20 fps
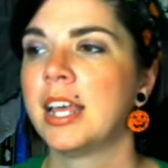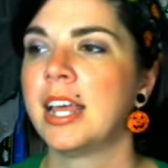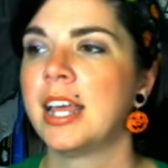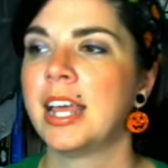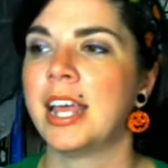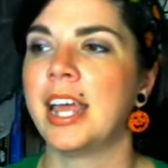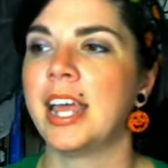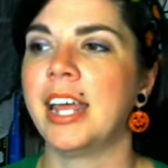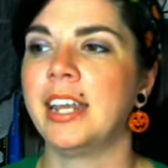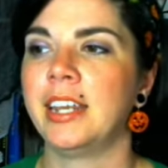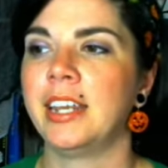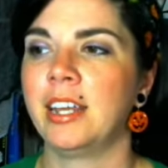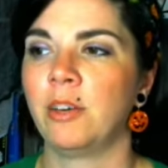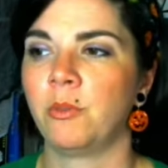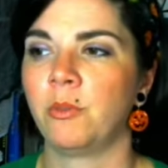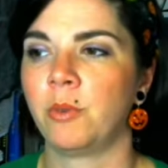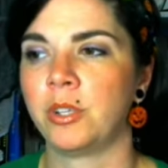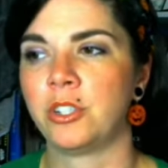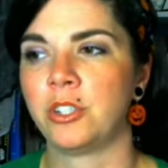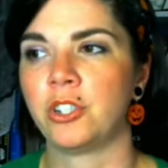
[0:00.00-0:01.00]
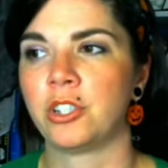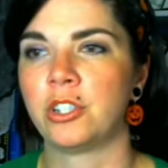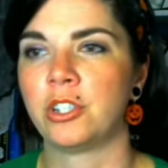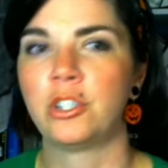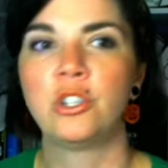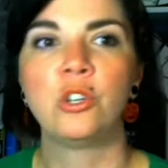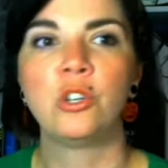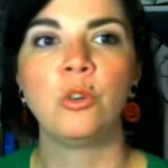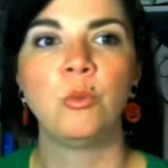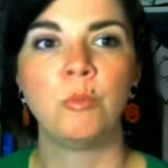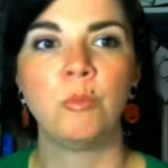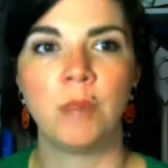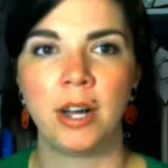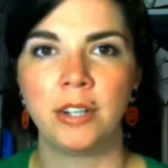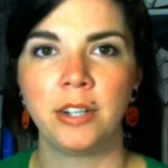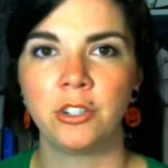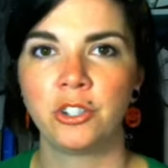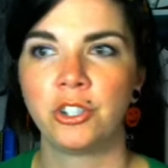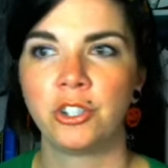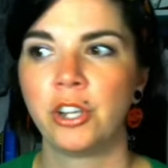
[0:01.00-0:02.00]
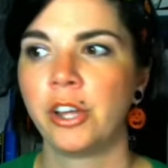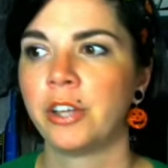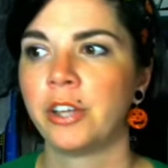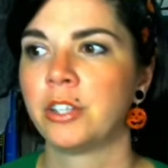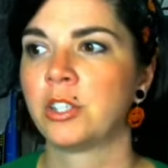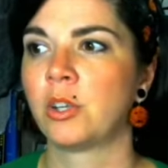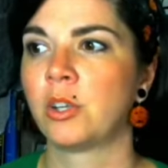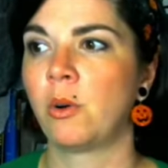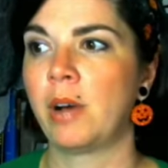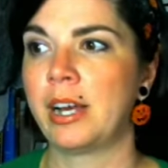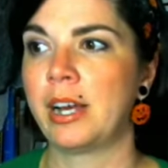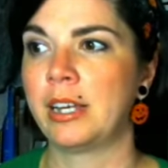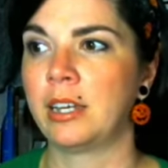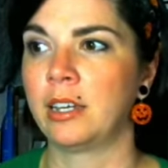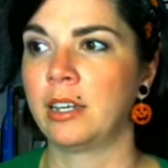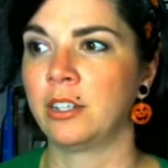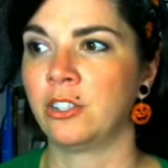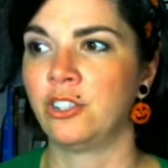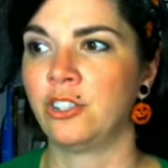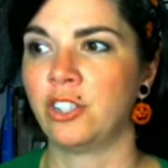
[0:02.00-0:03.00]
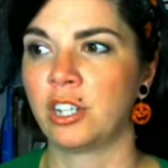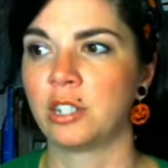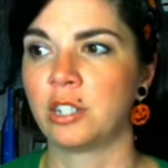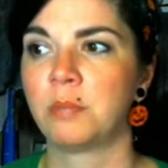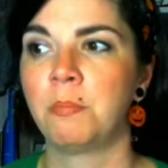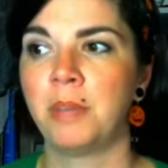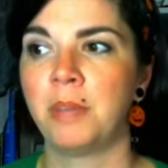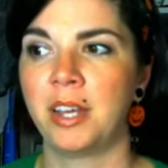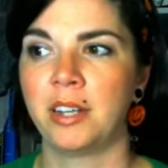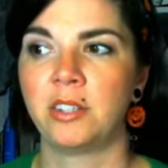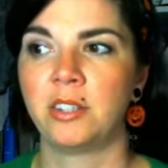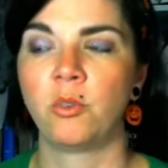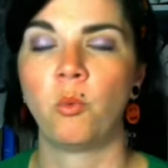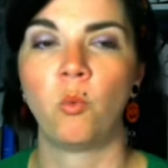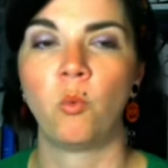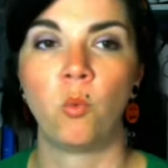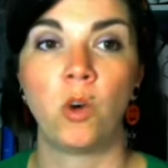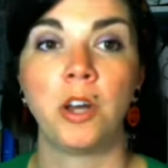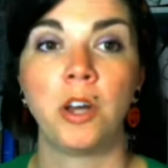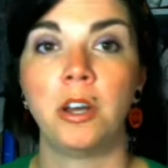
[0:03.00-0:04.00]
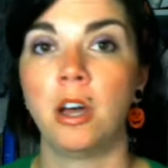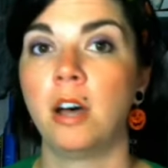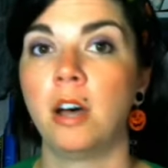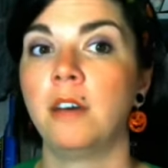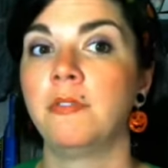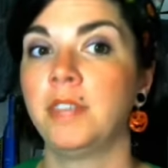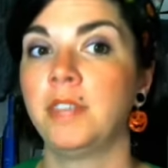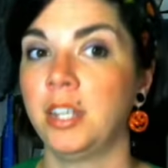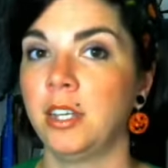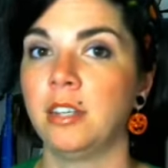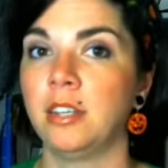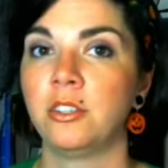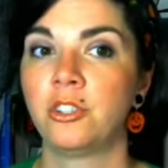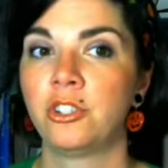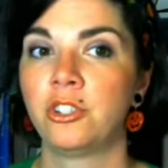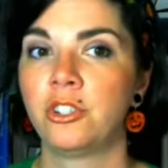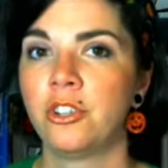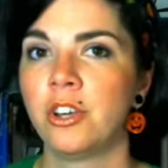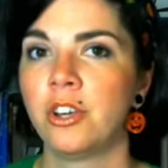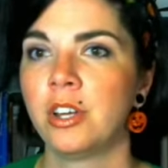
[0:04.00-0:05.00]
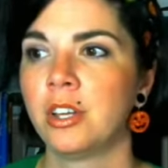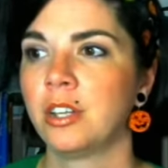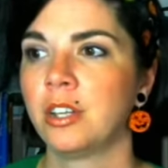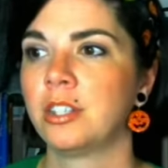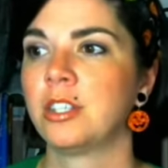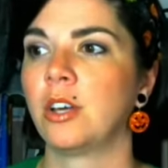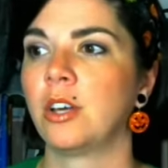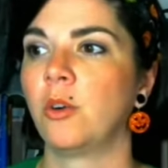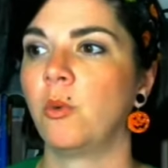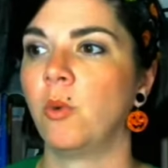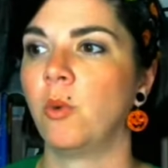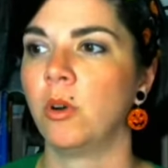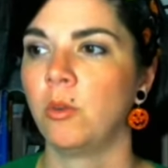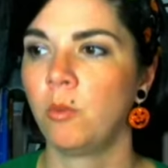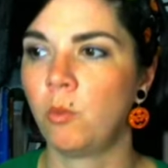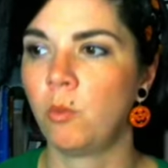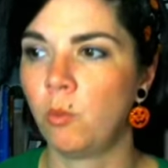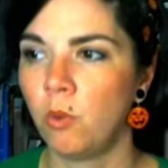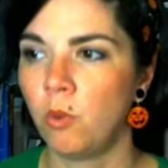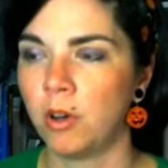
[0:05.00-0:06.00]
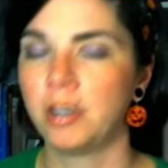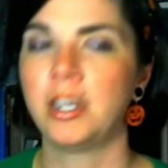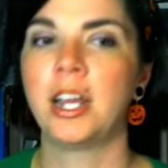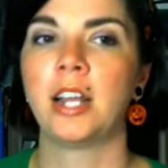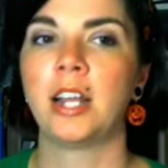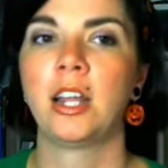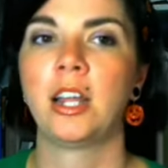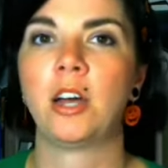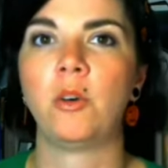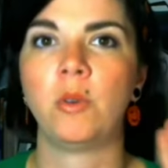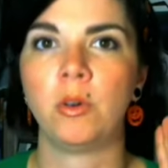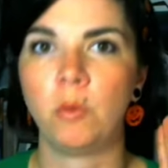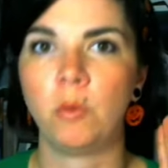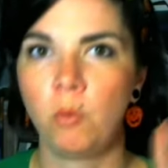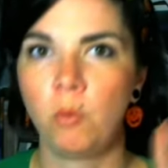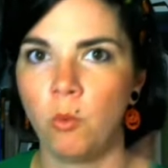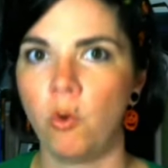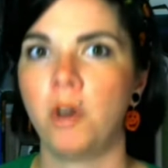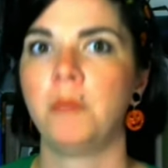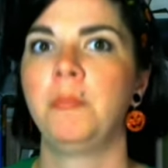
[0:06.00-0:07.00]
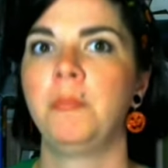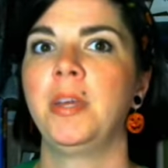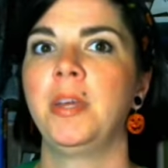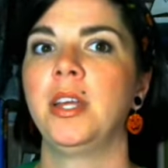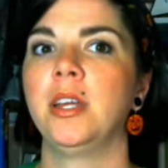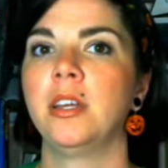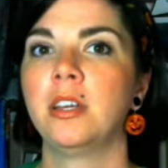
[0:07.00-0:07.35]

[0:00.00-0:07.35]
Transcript: and it was just too much, so I just picked one of each. So 1 yellow, 1 pink,